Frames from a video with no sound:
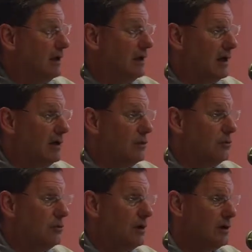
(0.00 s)
And I
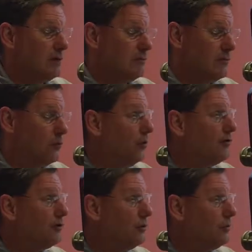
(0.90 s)
know the
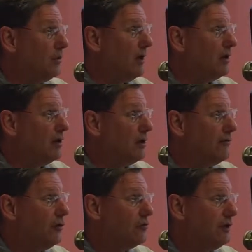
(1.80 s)
regional, we had a lot of
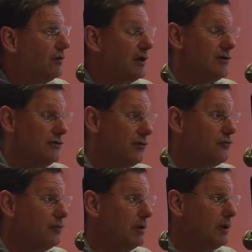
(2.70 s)
hotel nights.
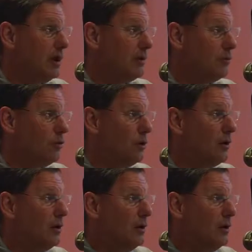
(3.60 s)
This will be a lot more.